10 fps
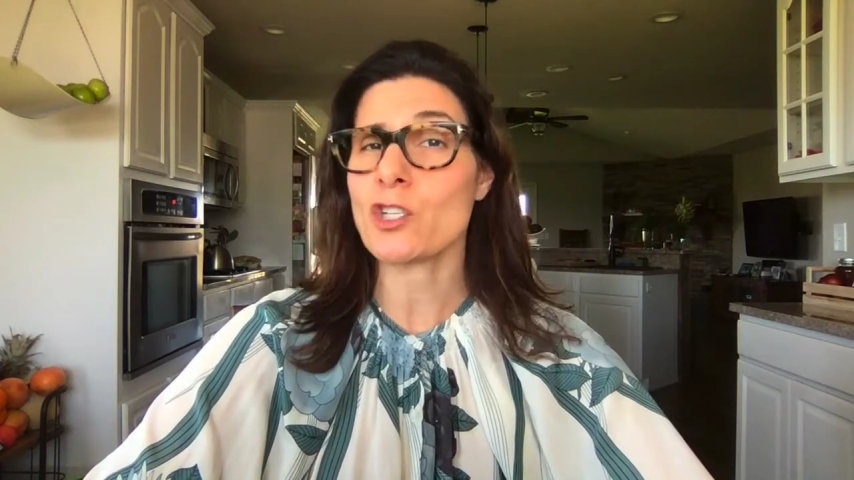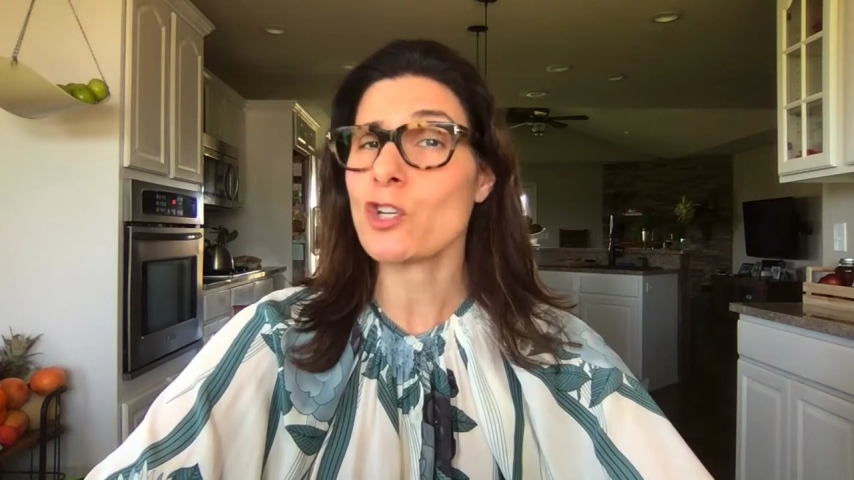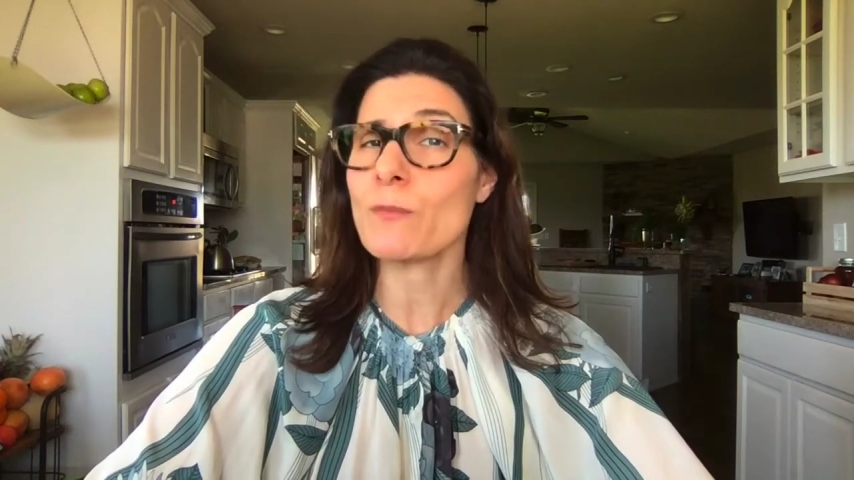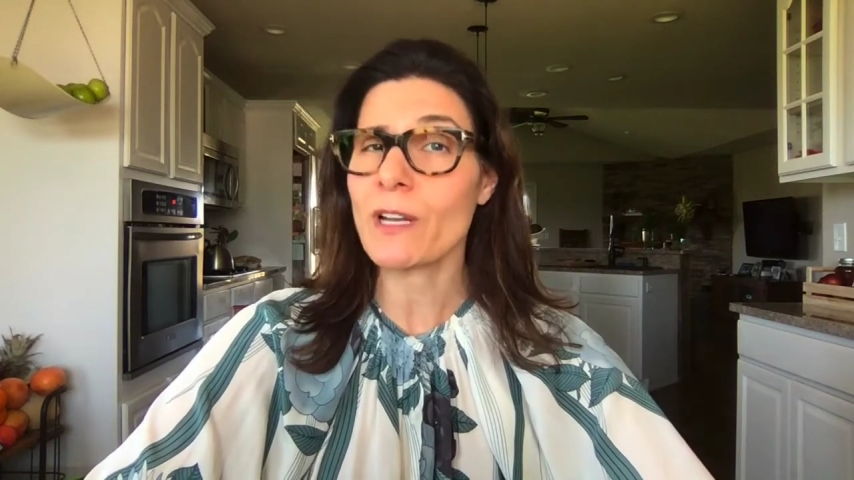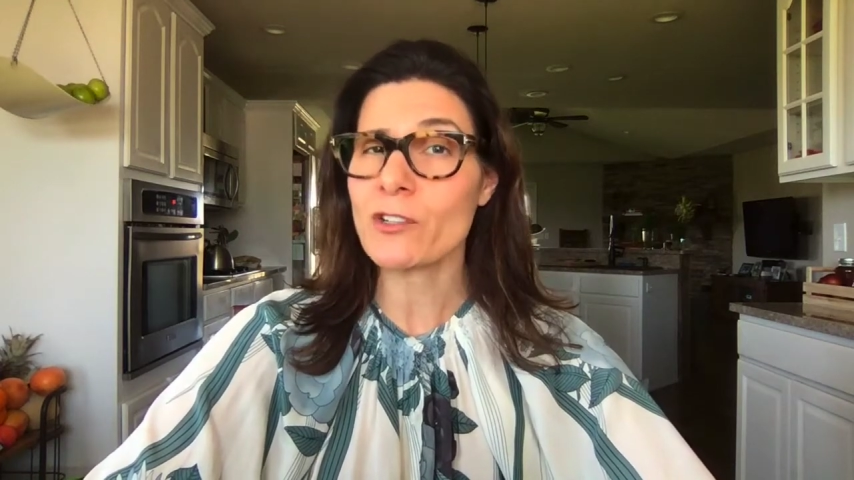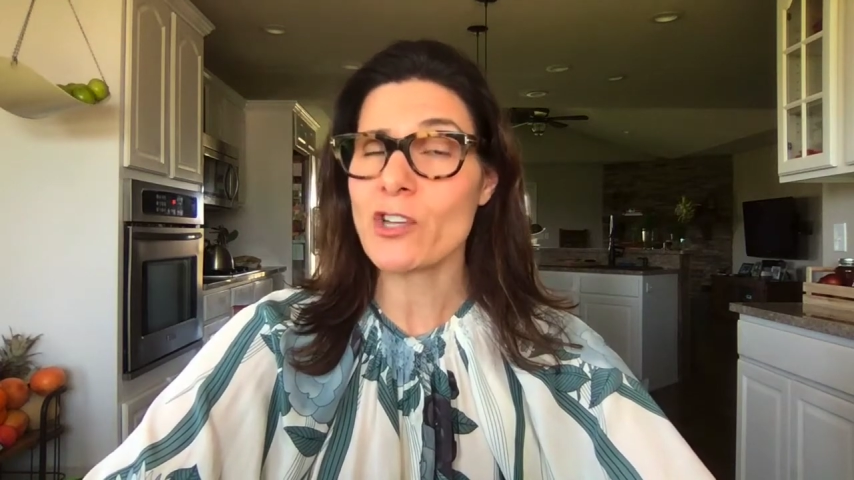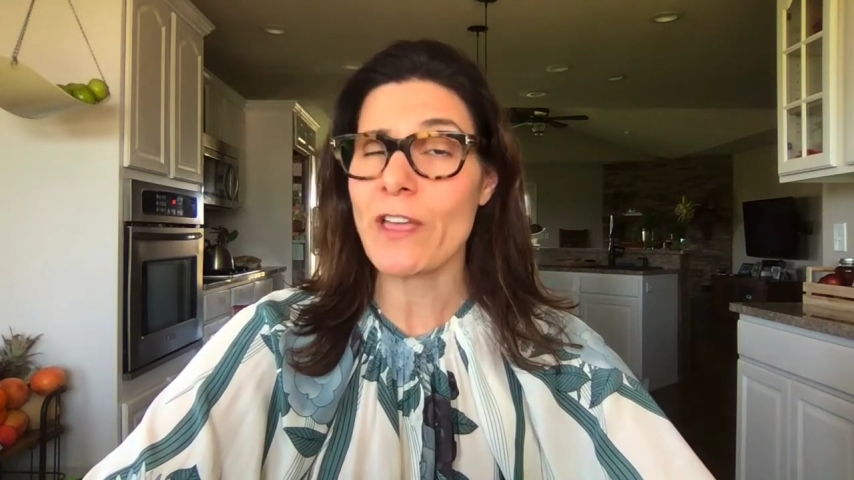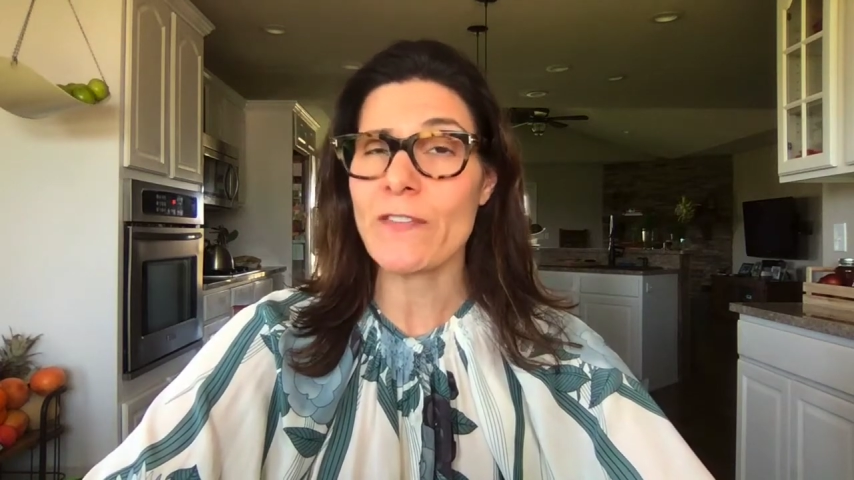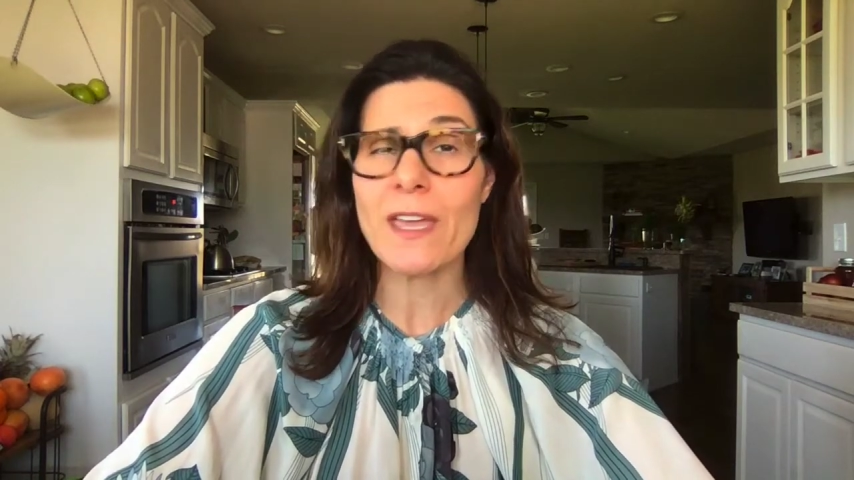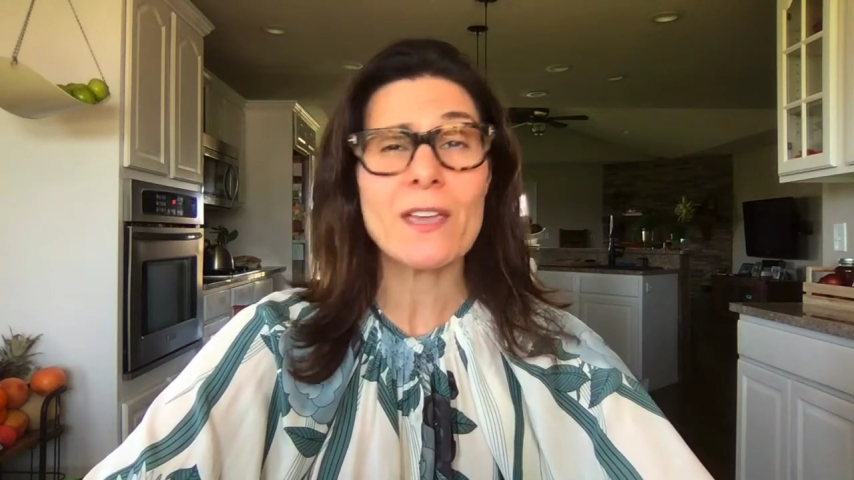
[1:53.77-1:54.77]
too much
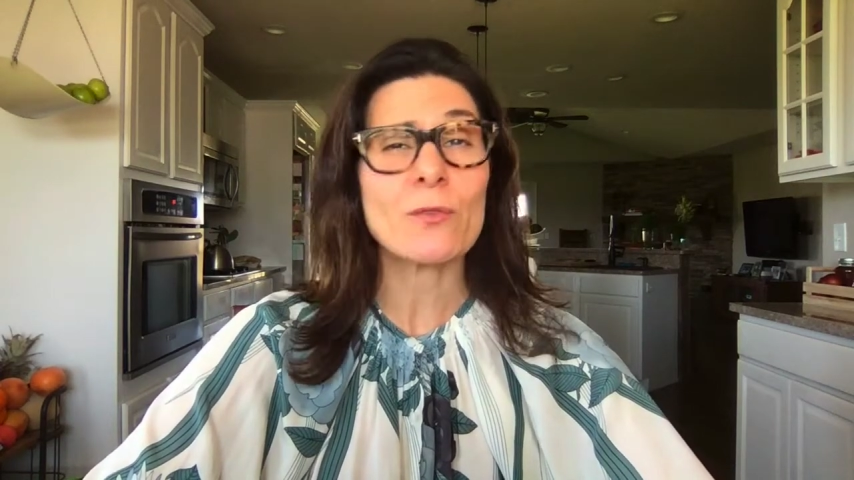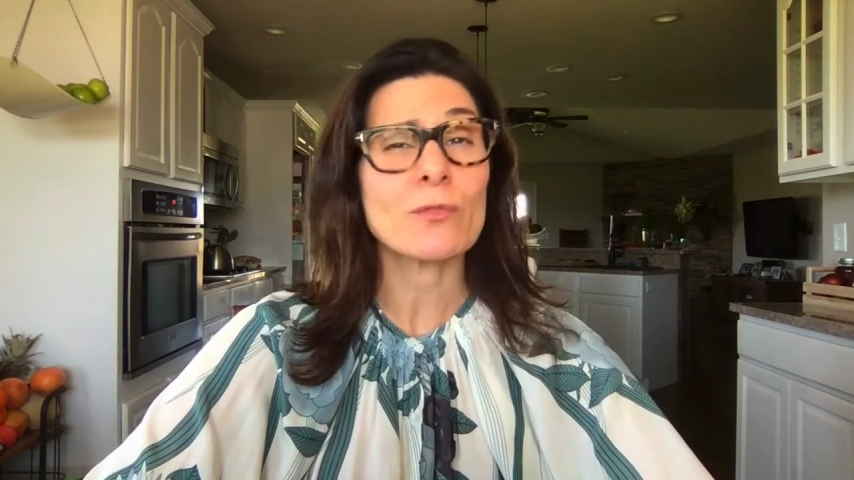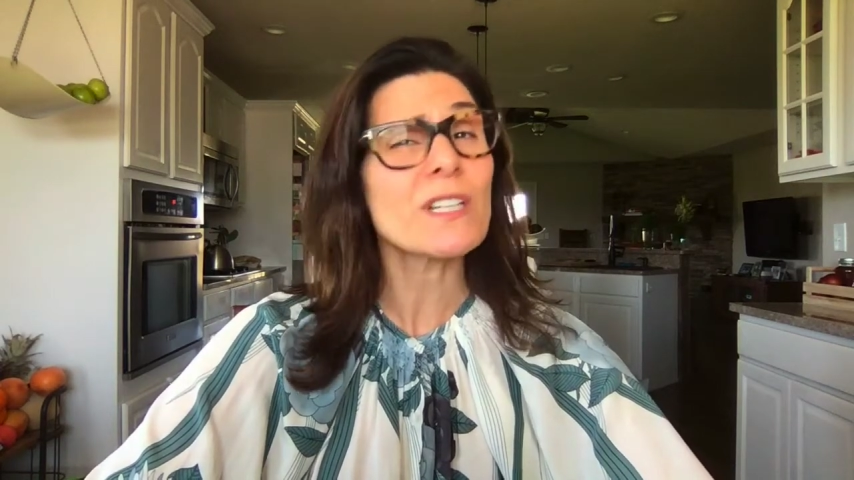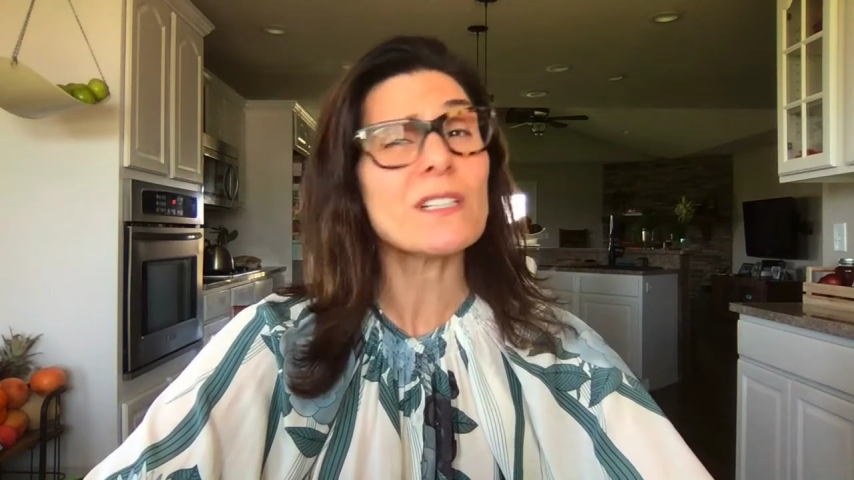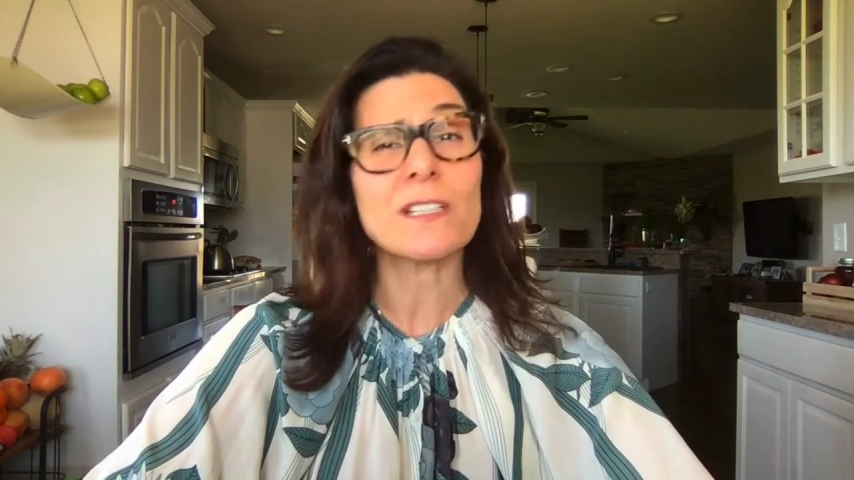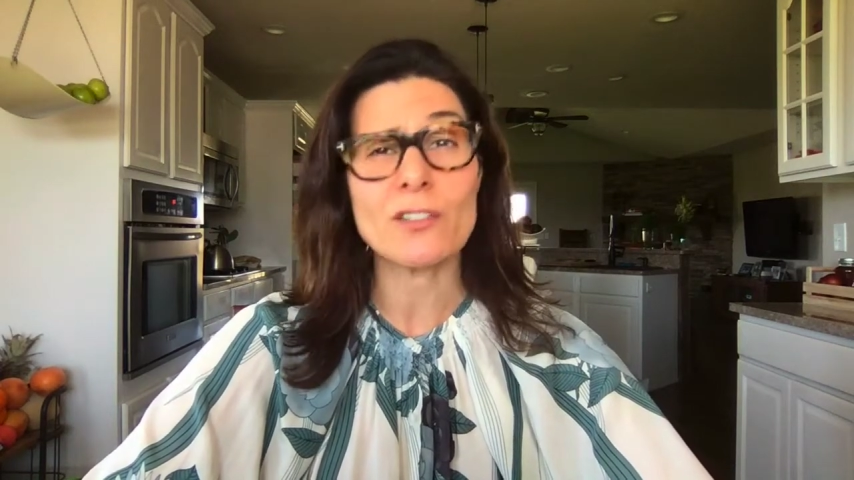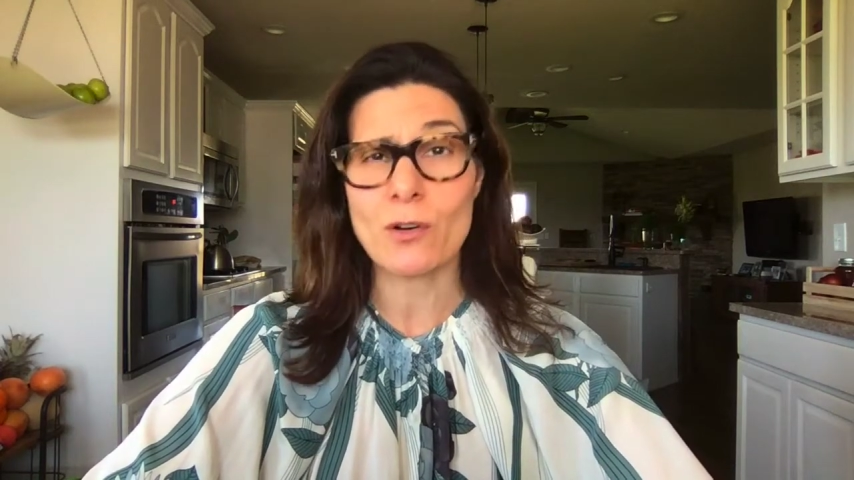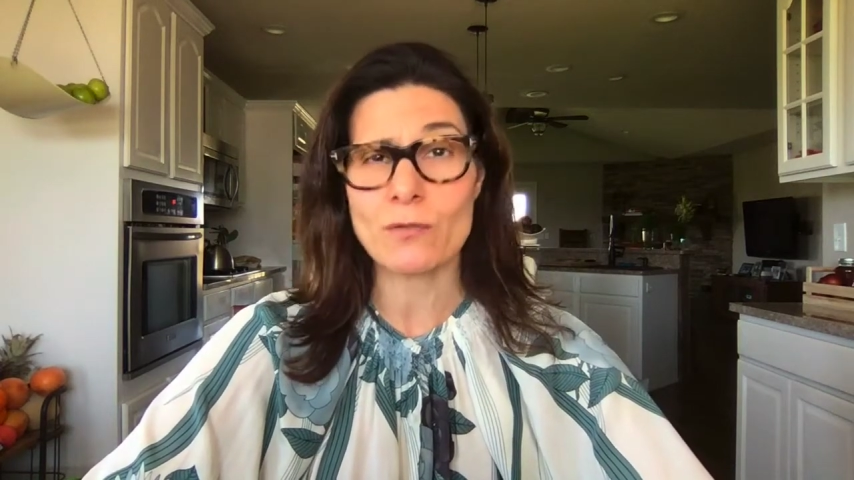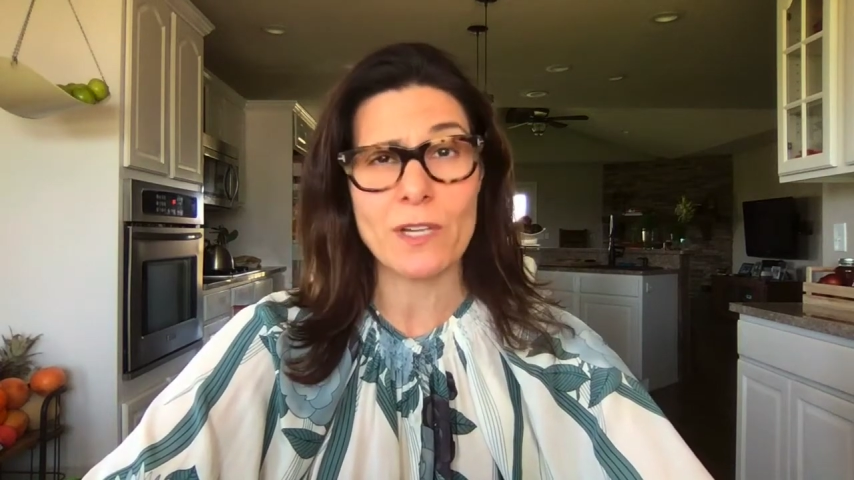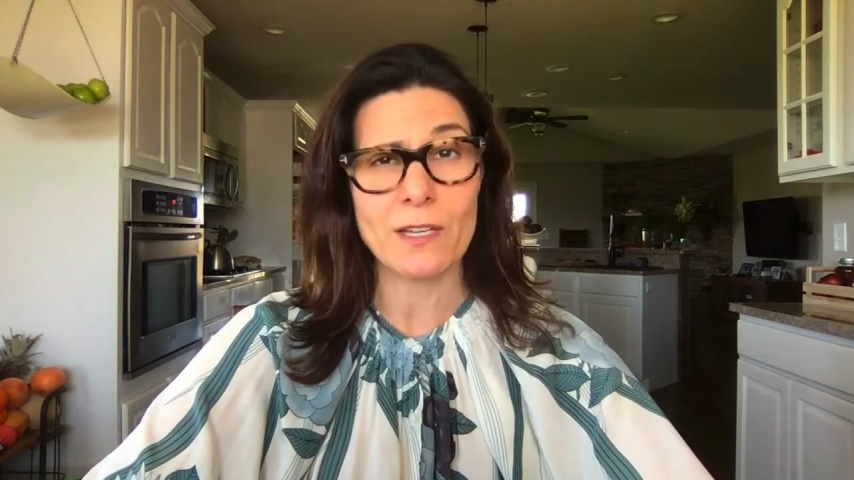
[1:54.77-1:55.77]
and they really don't